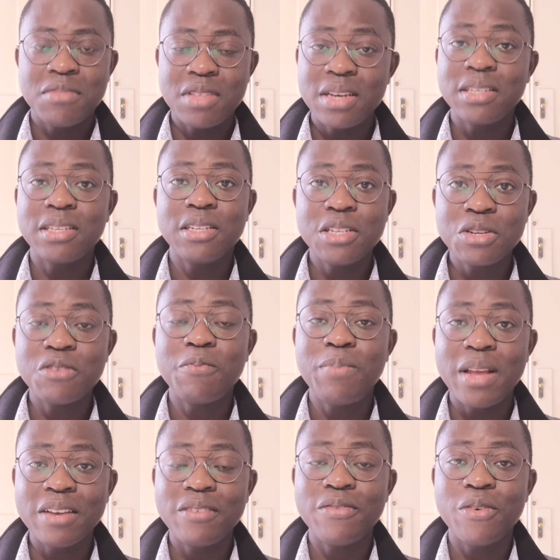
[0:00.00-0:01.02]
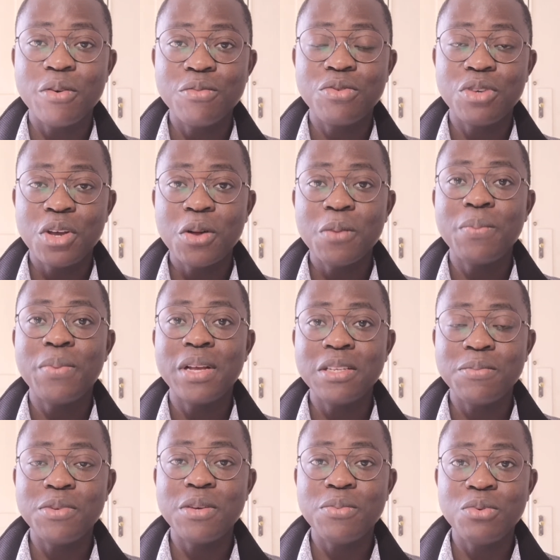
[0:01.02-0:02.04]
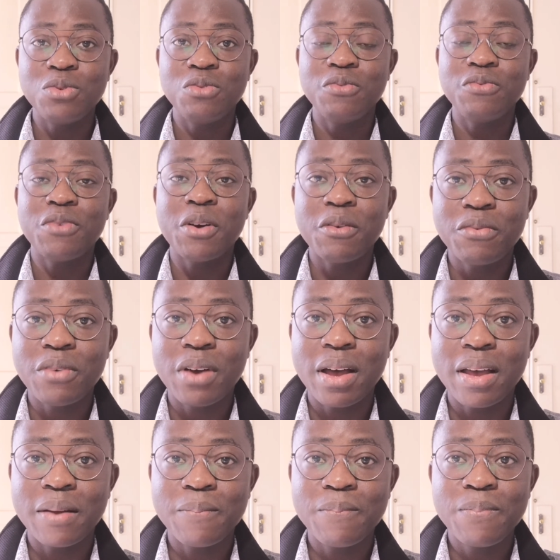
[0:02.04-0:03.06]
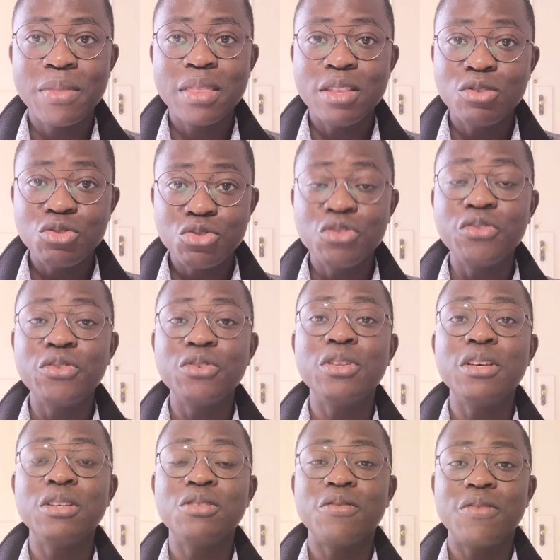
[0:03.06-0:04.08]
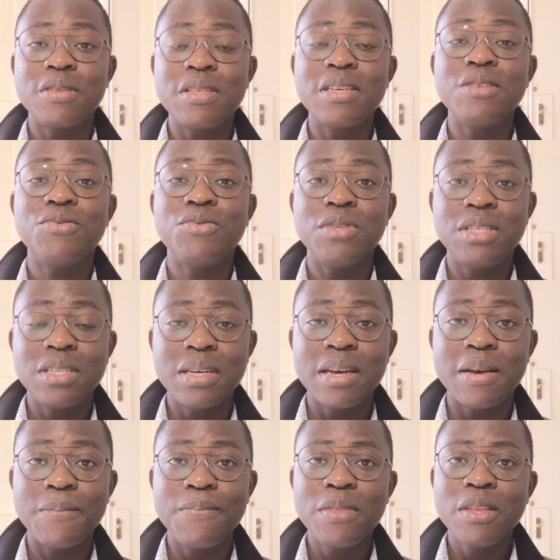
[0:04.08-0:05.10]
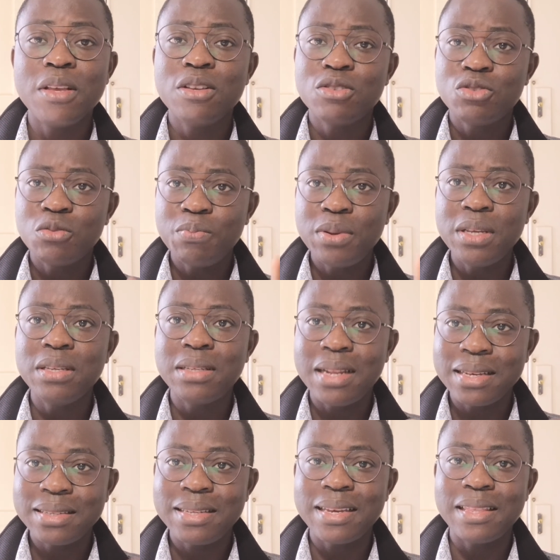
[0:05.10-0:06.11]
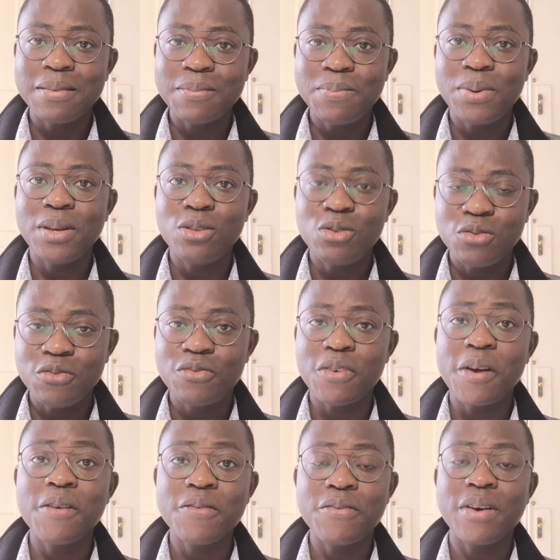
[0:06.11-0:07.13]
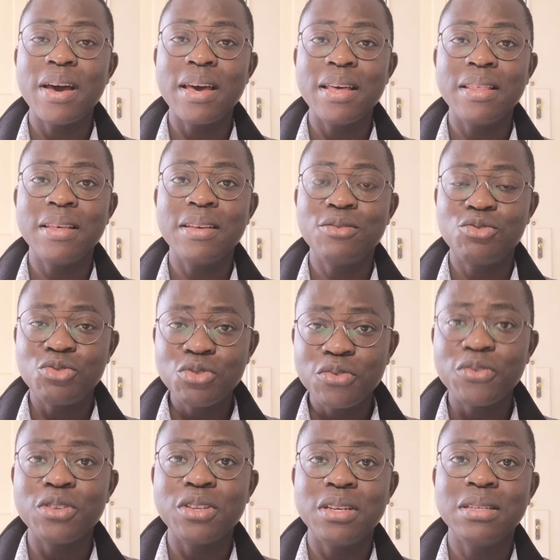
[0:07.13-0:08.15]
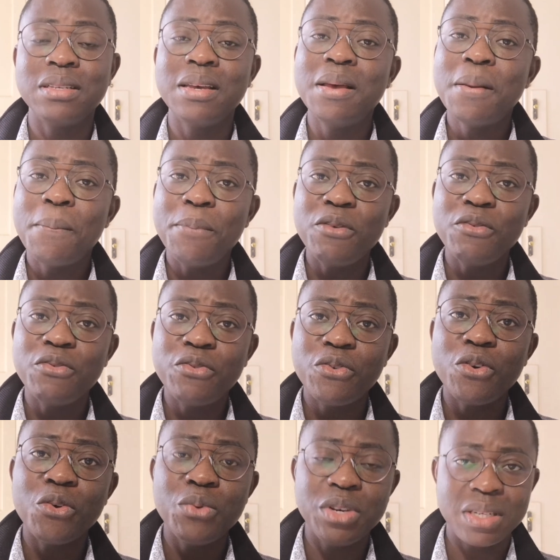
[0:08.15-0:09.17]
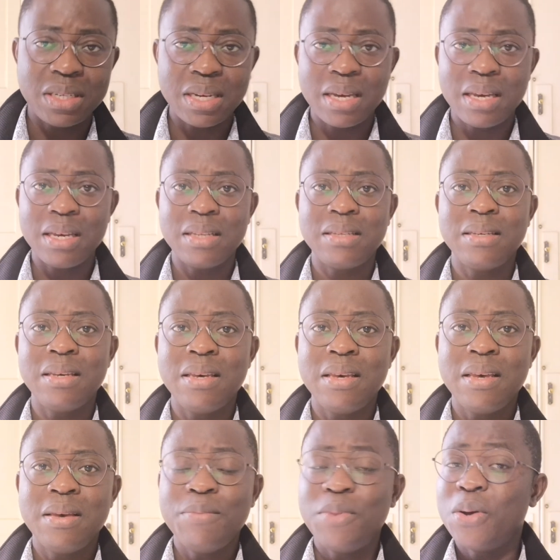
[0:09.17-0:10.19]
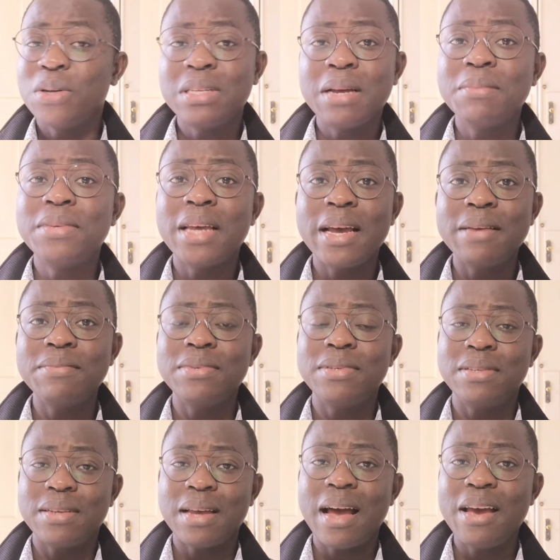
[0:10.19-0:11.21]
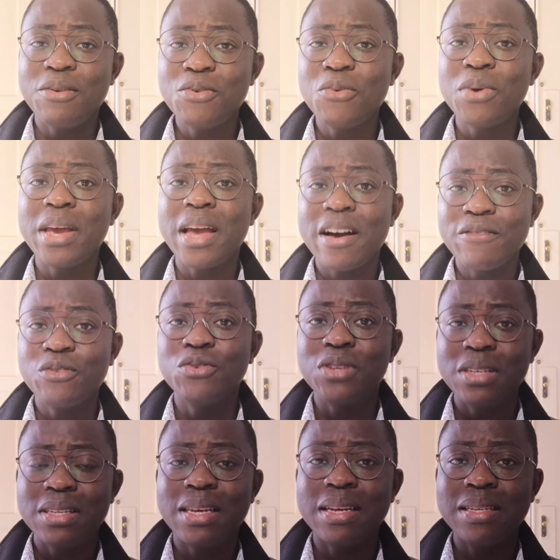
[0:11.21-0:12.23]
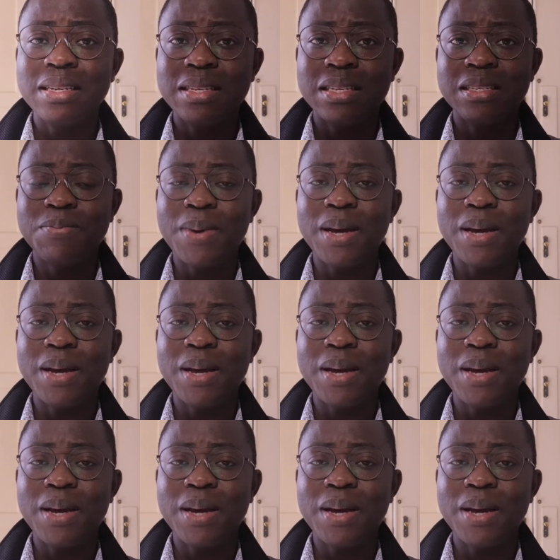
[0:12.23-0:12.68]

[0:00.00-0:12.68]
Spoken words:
there's a lot of platforms to help us be able to verify the truthfulness of the things we share. So please, let's take the pain to verify the truthfulness before we share it. Because sometimes I know we have good intentions,